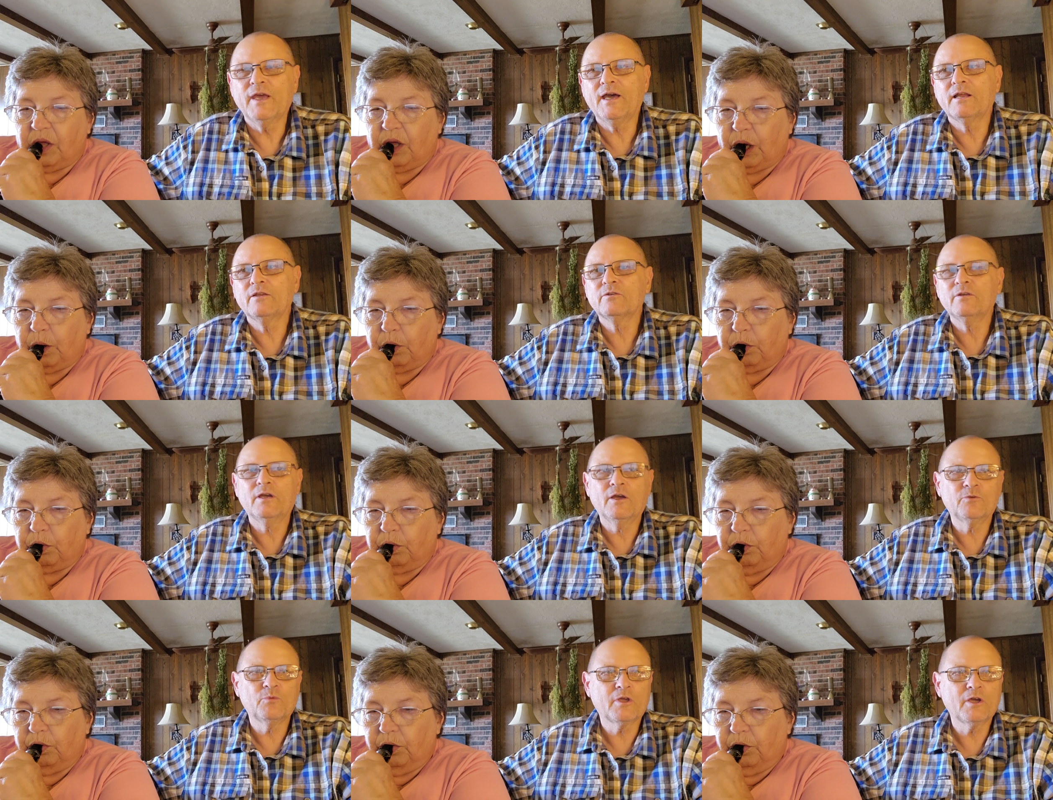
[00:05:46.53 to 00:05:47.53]
Speaker 1: out as,
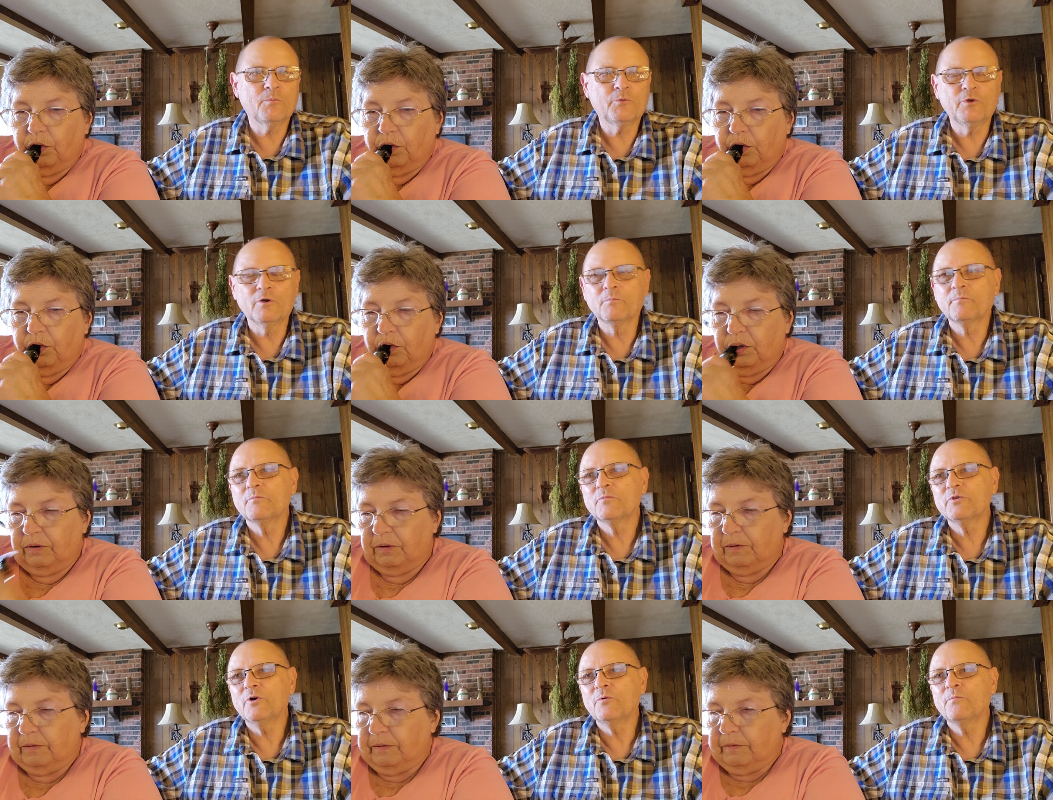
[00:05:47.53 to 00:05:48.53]
as we come to them.
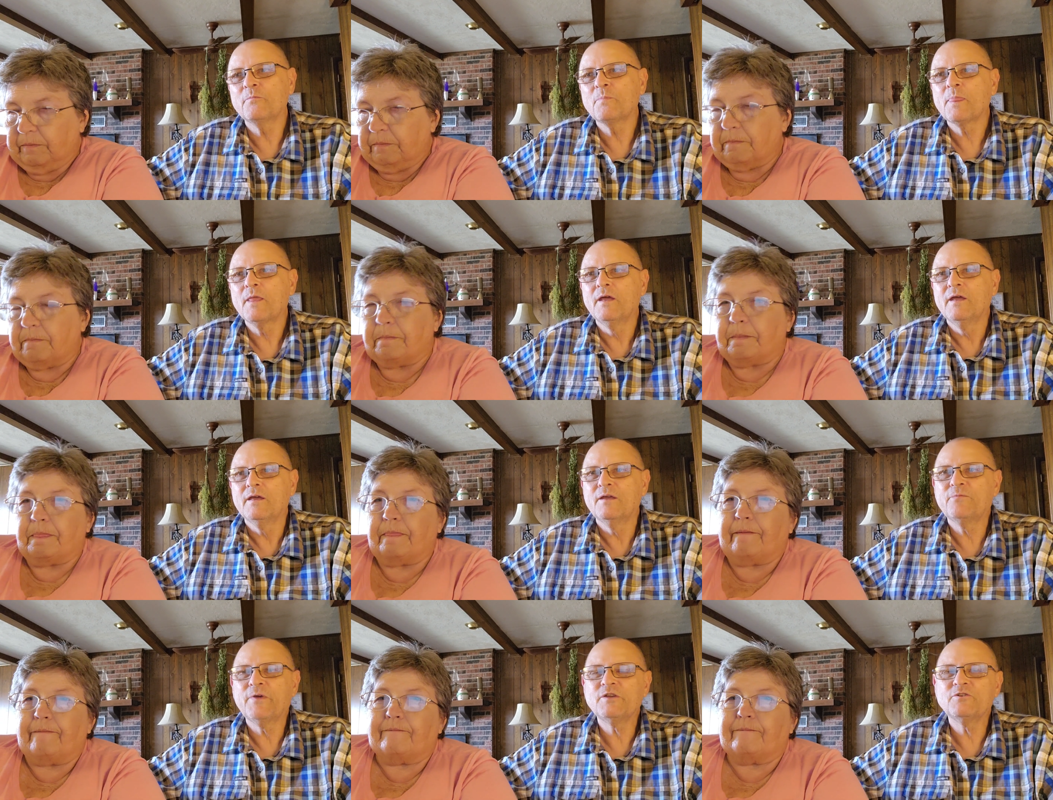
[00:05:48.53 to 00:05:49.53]
So
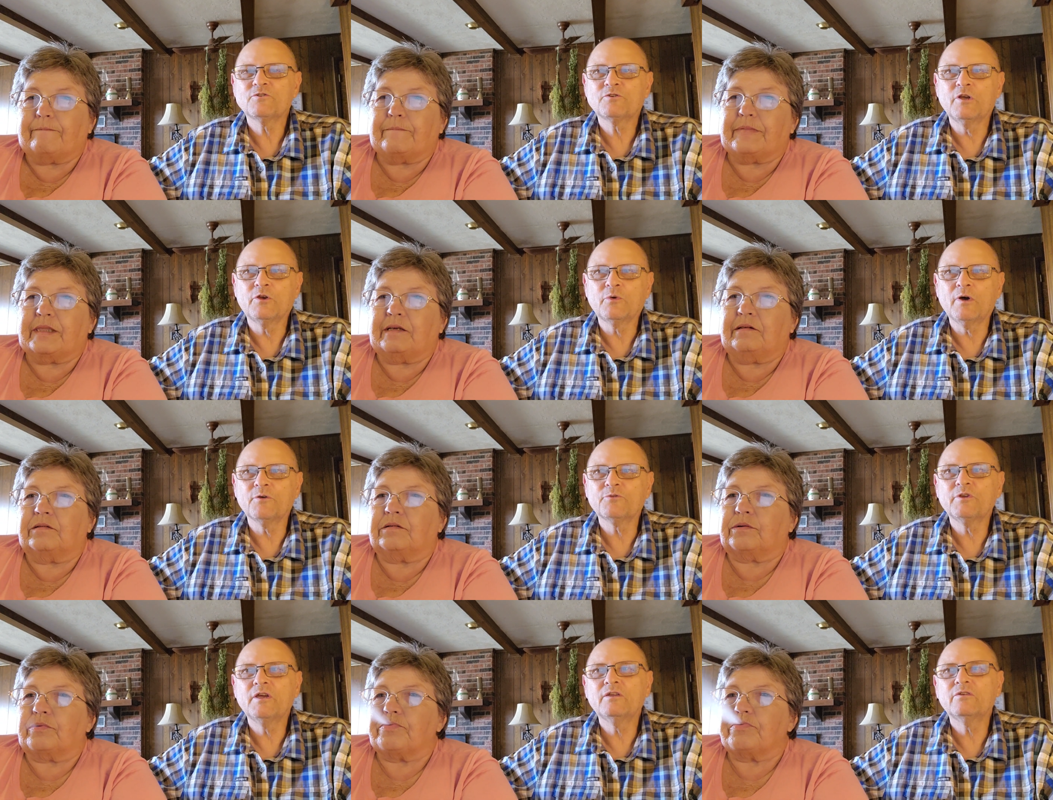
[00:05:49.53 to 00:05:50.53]
Ephesians
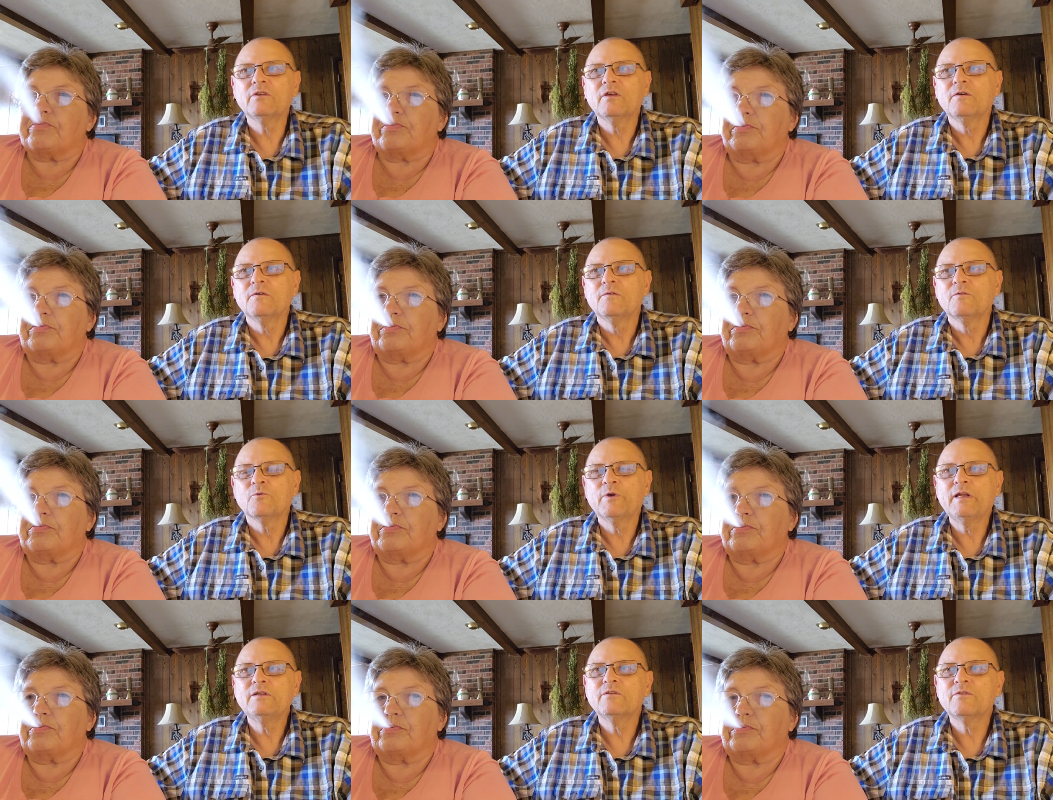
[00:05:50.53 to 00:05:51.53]
2.12 says,
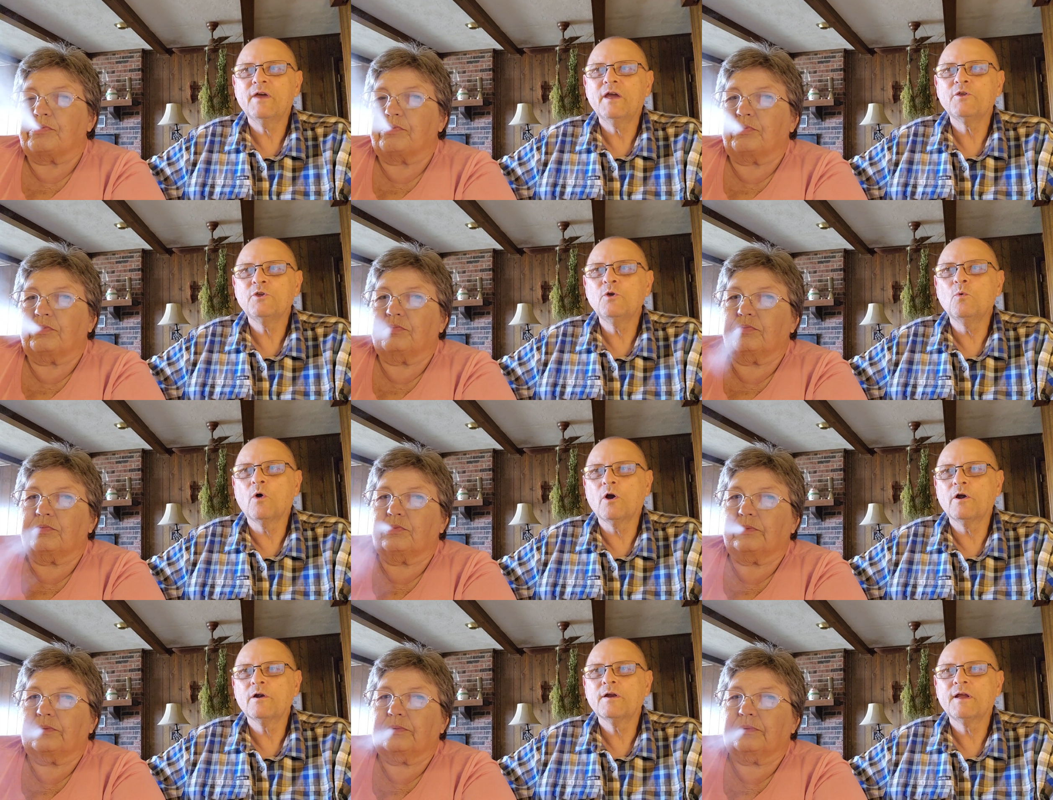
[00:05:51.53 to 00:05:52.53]
reads that you
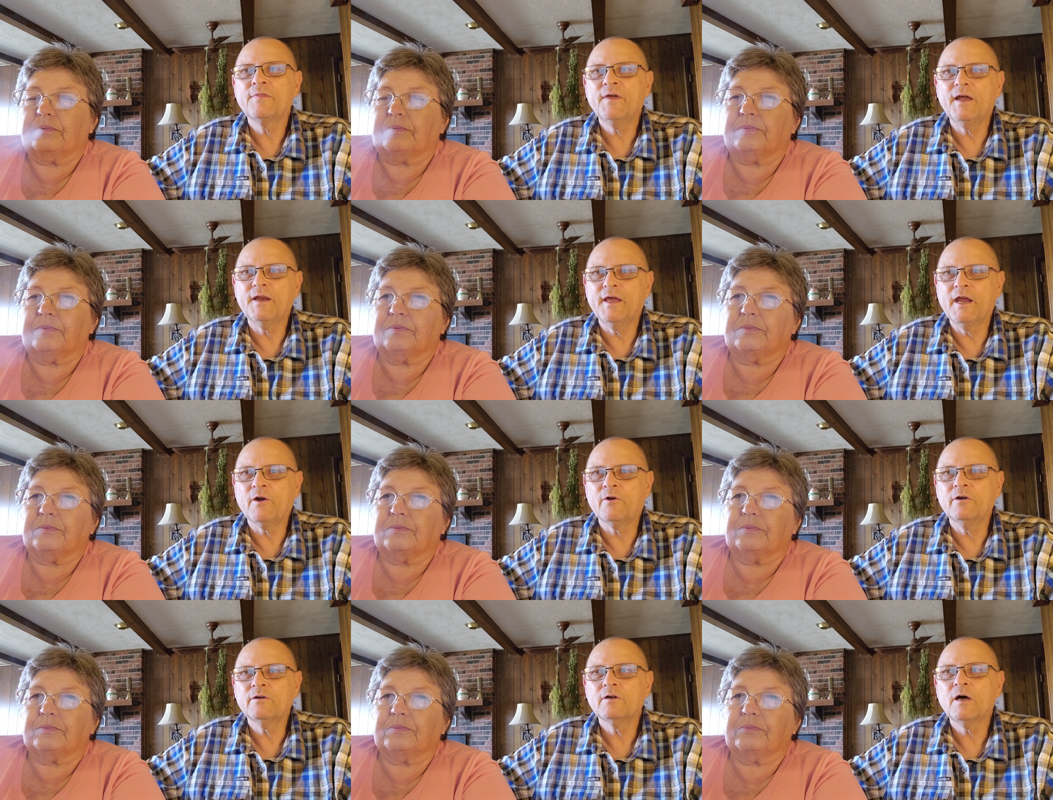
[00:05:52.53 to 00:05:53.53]
were, in that
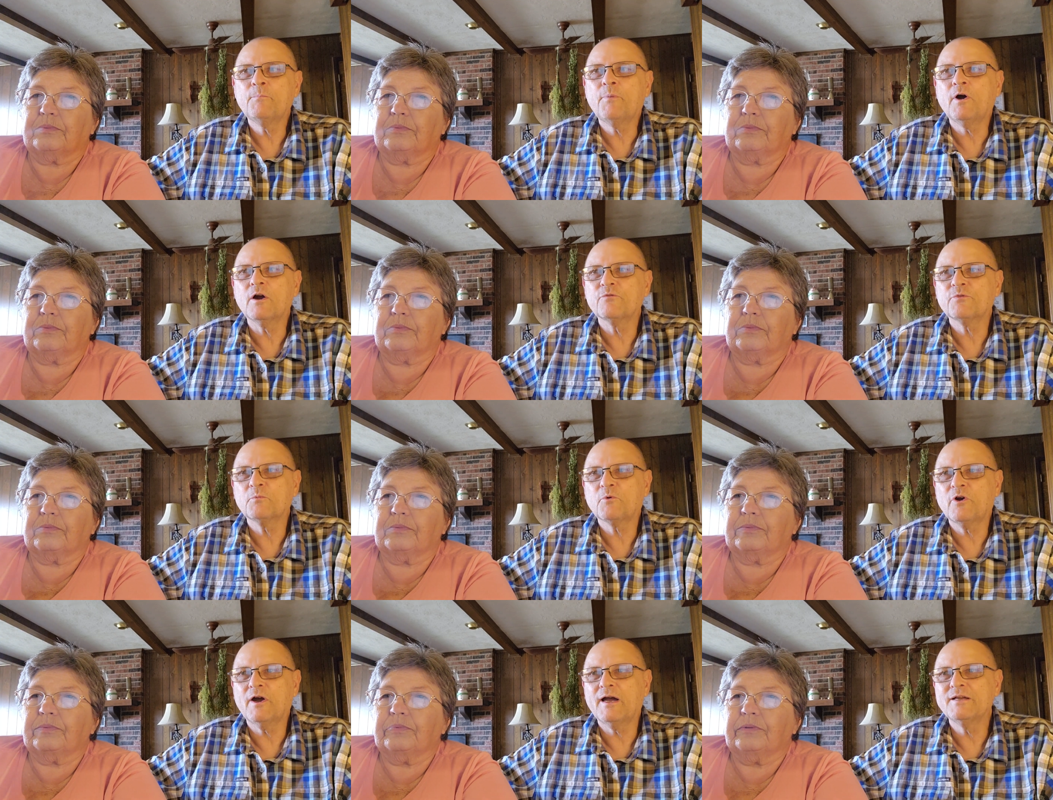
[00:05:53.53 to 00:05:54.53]
era, apart from
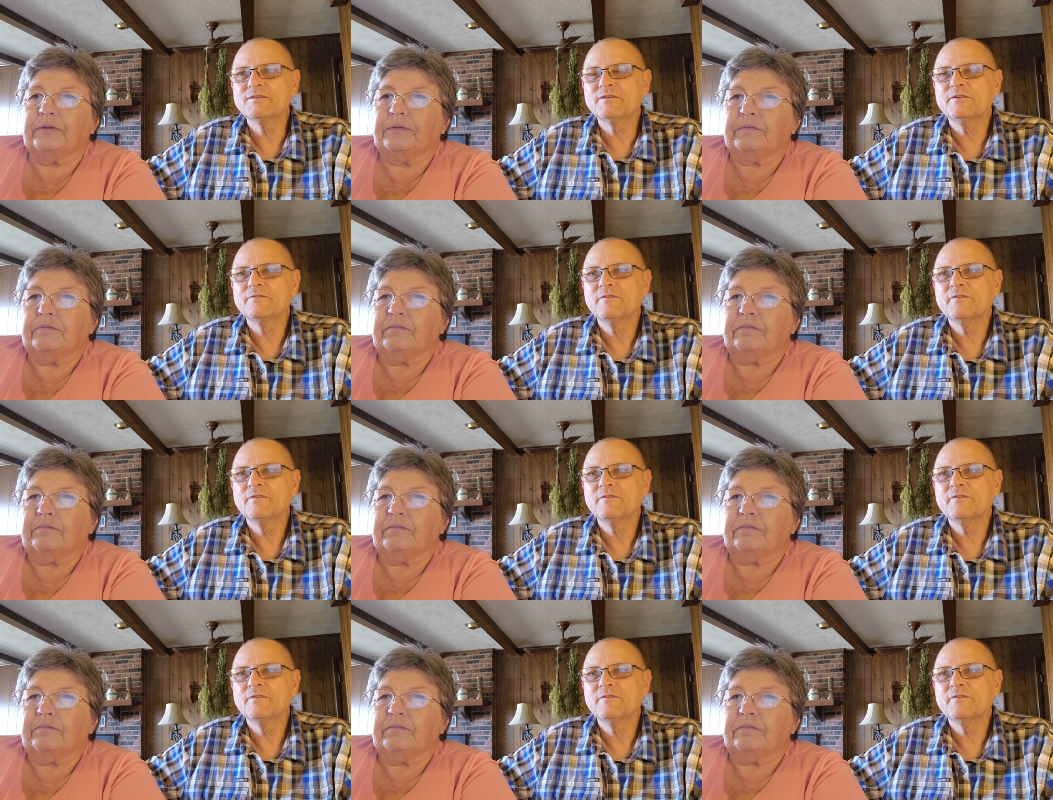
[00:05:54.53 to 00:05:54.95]
Christ,